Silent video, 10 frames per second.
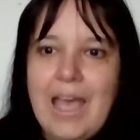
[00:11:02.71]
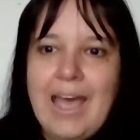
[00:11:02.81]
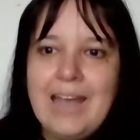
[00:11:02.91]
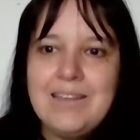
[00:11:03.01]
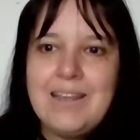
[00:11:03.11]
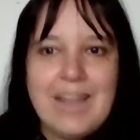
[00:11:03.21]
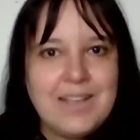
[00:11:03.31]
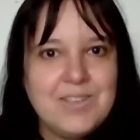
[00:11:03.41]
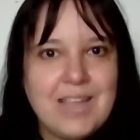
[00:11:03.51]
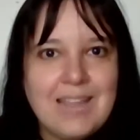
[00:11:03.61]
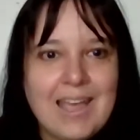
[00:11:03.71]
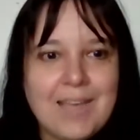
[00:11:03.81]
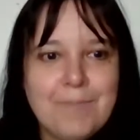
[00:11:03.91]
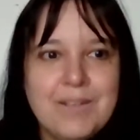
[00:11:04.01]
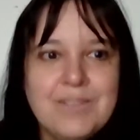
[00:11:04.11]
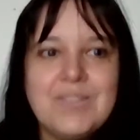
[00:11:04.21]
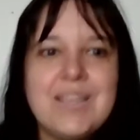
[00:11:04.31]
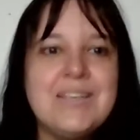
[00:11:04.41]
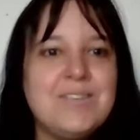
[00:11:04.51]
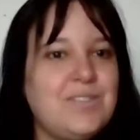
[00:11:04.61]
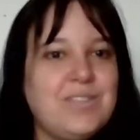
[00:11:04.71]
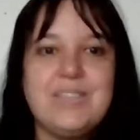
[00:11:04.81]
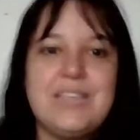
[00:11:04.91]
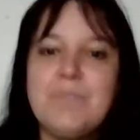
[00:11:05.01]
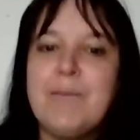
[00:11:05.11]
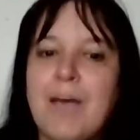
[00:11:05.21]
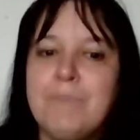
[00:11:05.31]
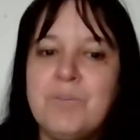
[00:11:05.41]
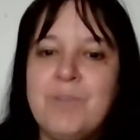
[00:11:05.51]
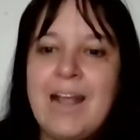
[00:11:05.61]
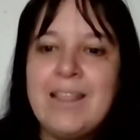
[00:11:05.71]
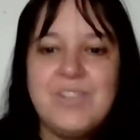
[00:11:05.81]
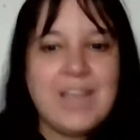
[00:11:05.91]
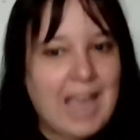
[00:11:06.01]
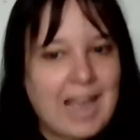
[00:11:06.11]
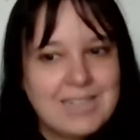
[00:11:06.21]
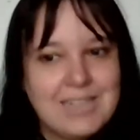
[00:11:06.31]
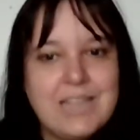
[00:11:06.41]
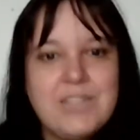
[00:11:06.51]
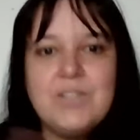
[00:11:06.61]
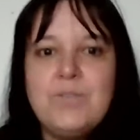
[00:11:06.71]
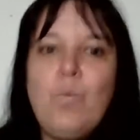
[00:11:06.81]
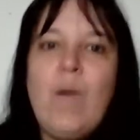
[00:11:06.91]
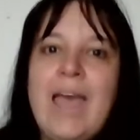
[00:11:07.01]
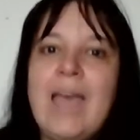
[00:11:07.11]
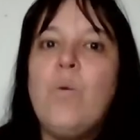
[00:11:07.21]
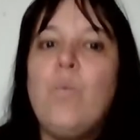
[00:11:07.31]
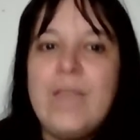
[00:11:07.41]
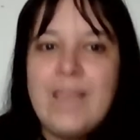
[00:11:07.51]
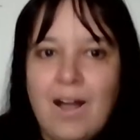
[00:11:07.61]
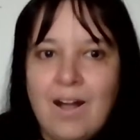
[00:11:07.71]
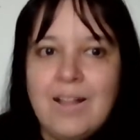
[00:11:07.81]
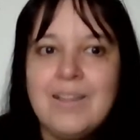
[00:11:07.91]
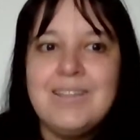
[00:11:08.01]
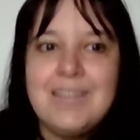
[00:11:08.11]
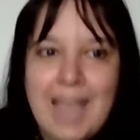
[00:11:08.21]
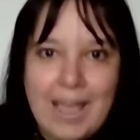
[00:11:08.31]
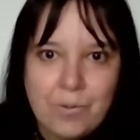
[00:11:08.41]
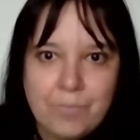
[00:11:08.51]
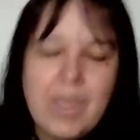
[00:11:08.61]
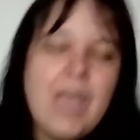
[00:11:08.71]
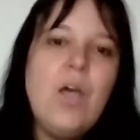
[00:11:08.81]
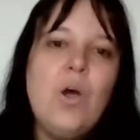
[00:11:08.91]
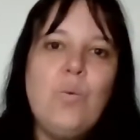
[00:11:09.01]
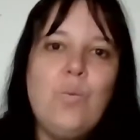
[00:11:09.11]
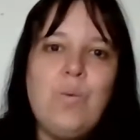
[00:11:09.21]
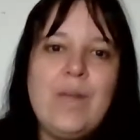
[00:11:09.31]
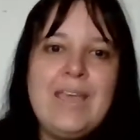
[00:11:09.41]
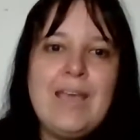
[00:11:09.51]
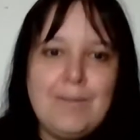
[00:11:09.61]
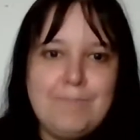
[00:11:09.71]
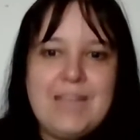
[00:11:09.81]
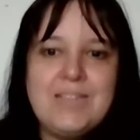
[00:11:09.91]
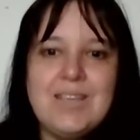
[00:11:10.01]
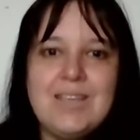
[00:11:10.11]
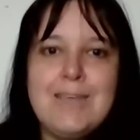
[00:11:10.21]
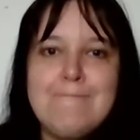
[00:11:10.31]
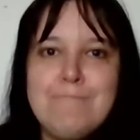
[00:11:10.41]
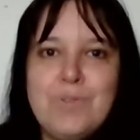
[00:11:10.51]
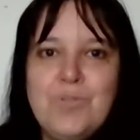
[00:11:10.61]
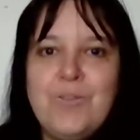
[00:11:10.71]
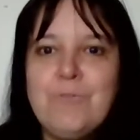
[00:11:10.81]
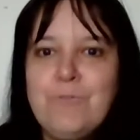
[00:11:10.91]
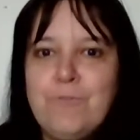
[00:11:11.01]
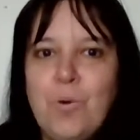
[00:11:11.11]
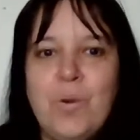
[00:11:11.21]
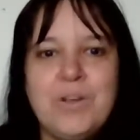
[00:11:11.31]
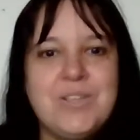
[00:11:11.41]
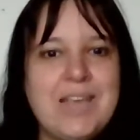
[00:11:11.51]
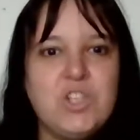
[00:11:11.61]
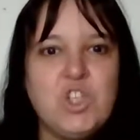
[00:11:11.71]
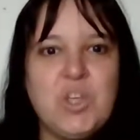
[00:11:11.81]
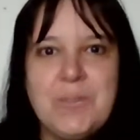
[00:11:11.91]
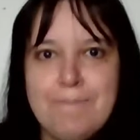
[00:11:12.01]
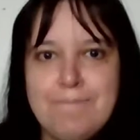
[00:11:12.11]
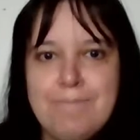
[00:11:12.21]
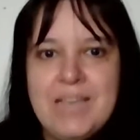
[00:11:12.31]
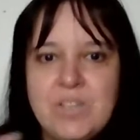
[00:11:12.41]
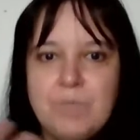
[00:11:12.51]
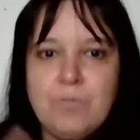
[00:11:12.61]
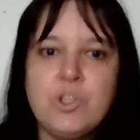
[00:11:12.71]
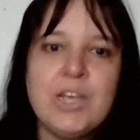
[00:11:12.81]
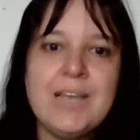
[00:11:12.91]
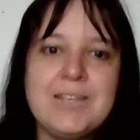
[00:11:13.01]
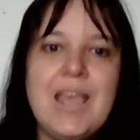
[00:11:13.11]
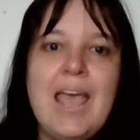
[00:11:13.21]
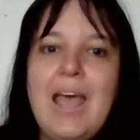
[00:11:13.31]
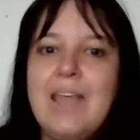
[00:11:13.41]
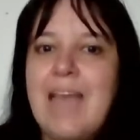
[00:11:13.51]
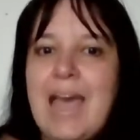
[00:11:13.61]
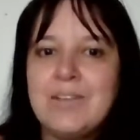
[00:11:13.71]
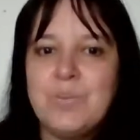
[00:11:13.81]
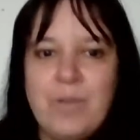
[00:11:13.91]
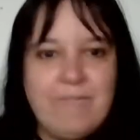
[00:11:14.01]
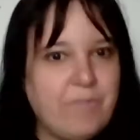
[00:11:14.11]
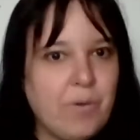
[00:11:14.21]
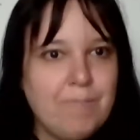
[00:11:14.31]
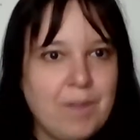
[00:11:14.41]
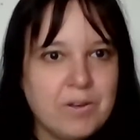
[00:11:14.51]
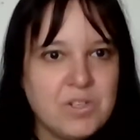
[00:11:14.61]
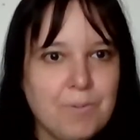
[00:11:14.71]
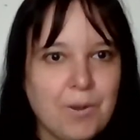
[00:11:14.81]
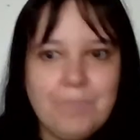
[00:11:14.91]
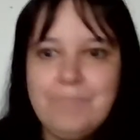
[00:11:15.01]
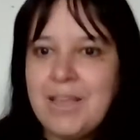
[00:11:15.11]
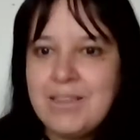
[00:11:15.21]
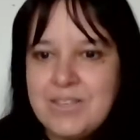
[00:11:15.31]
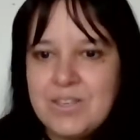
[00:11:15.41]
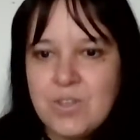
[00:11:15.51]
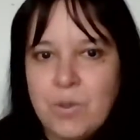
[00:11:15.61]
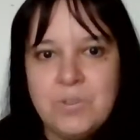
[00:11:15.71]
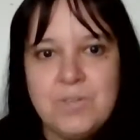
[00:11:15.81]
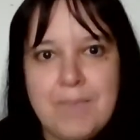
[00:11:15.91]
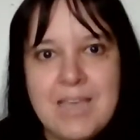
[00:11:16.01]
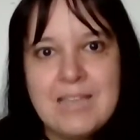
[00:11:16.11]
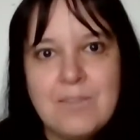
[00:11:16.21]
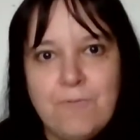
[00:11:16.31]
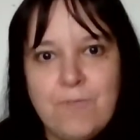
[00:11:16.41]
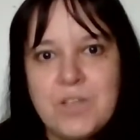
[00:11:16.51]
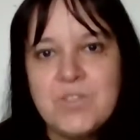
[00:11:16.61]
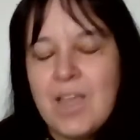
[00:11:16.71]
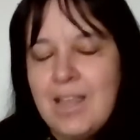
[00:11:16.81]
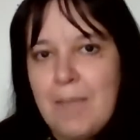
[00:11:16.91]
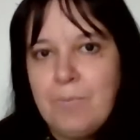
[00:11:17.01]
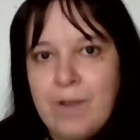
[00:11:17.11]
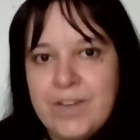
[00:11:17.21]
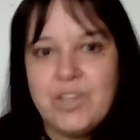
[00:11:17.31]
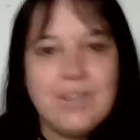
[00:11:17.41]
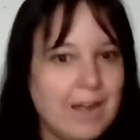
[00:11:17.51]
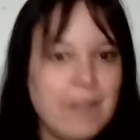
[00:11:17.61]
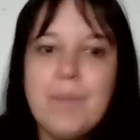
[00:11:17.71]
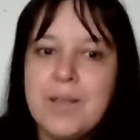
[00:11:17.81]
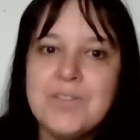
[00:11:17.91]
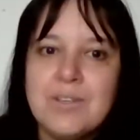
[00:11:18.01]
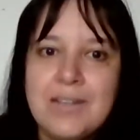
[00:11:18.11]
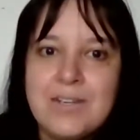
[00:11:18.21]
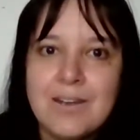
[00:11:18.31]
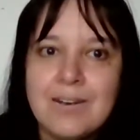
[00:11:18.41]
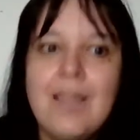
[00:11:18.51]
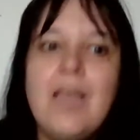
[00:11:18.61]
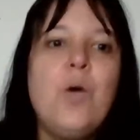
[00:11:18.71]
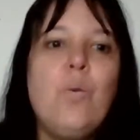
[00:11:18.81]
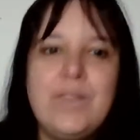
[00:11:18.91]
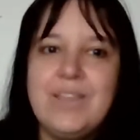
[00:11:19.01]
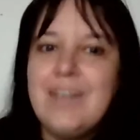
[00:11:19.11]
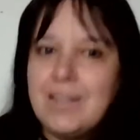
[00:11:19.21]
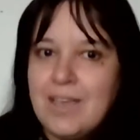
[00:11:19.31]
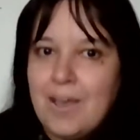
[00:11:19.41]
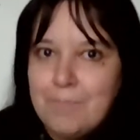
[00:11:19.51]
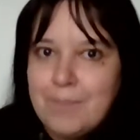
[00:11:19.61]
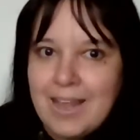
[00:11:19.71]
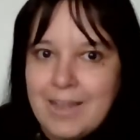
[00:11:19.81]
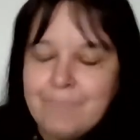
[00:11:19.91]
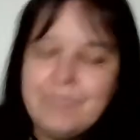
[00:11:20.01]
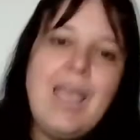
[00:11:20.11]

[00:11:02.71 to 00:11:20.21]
And the next thing that happens is this becomes a reality. And this is where we are now. We are basically moving forward into the biggest project that we've ever embarked upon. And this has got to be the first collaboration that I've personally done with another company.